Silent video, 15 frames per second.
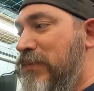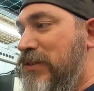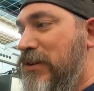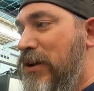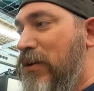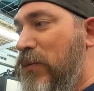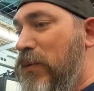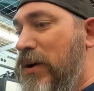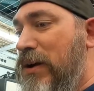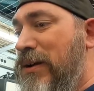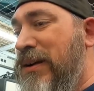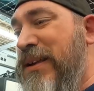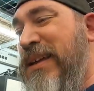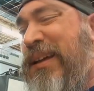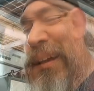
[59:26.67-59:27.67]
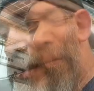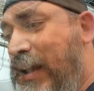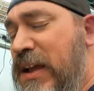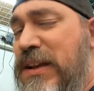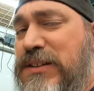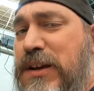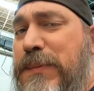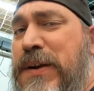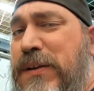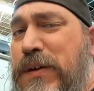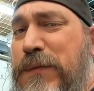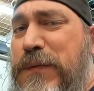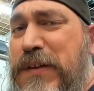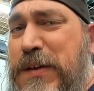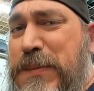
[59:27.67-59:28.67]
So, uh, so I'm not
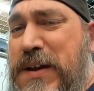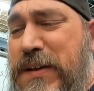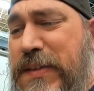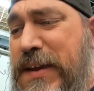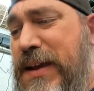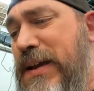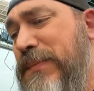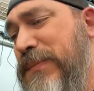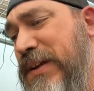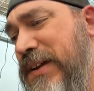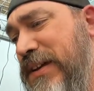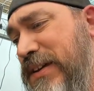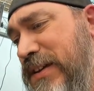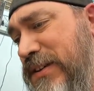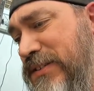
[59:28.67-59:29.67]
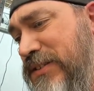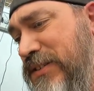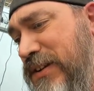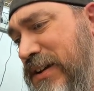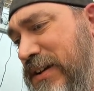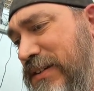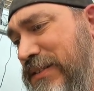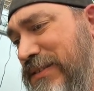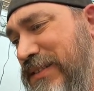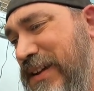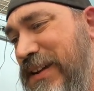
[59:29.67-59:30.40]
going to film all that because. Uh,